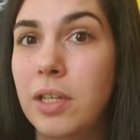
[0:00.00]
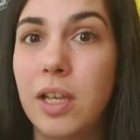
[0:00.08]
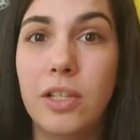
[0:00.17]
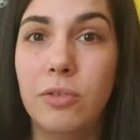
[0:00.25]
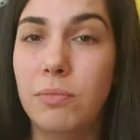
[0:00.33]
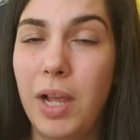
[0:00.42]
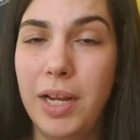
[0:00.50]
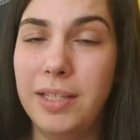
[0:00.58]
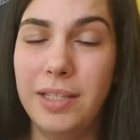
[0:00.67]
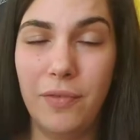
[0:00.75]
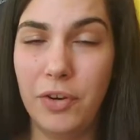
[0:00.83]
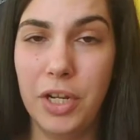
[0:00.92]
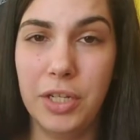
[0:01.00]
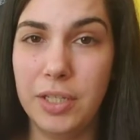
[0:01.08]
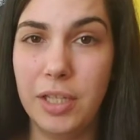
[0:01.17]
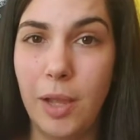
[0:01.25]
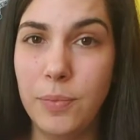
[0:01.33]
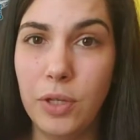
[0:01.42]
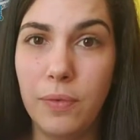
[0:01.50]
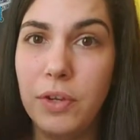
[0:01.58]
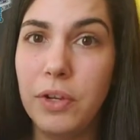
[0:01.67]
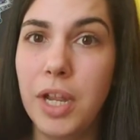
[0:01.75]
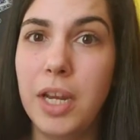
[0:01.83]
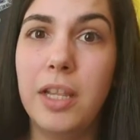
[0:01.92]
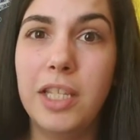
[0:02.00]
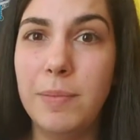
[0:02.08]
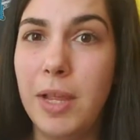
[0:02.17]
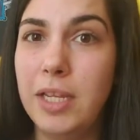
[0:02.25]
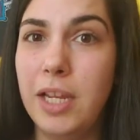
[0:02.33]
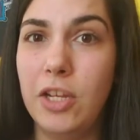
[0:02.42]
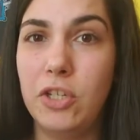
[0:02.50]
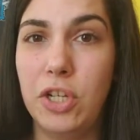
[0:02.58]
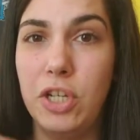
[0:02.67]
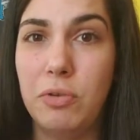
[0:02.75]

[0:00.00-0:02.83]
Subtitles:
because your mind is never going to stop. So if you're in this meditation,